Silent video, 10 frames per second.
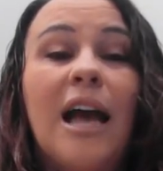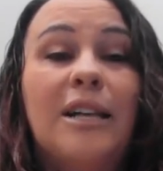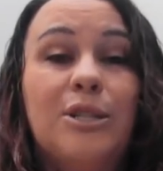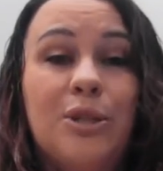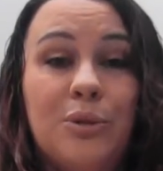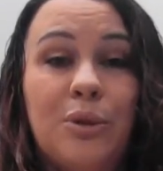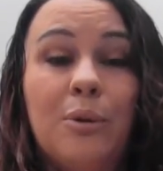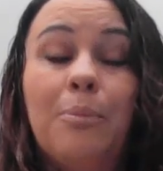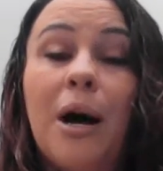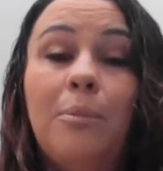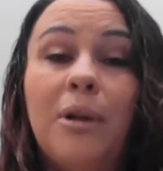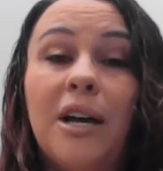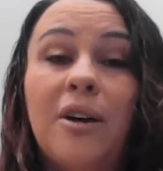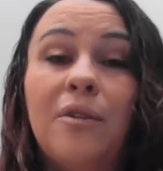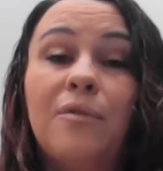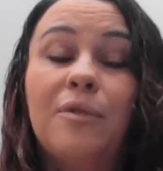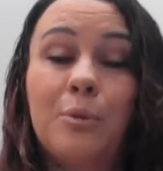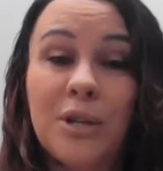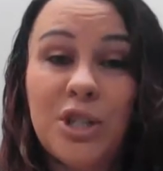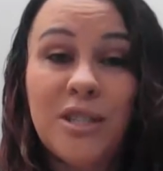and to the republic
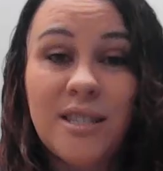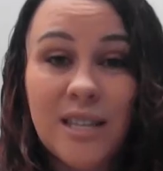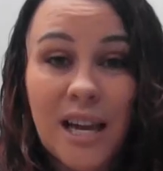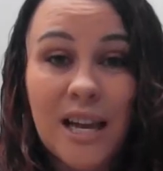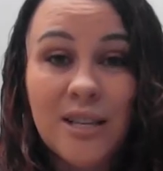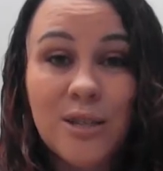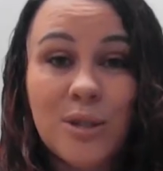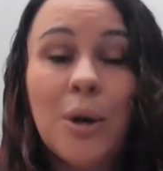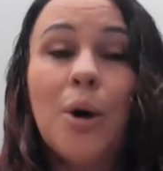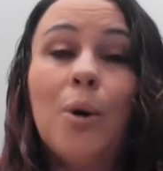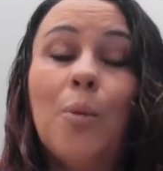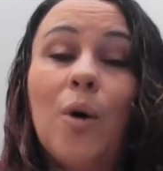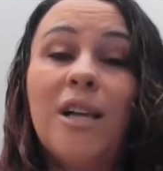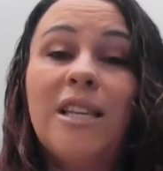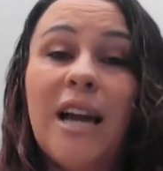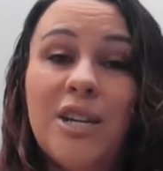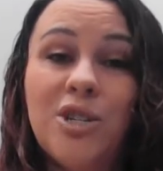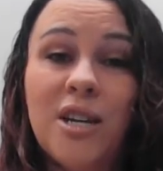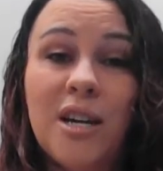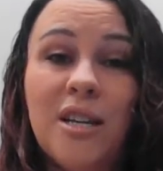for which it stands, one
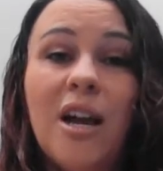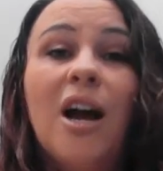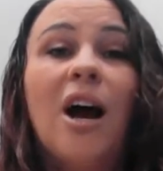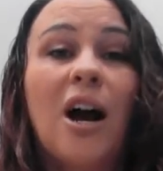nation,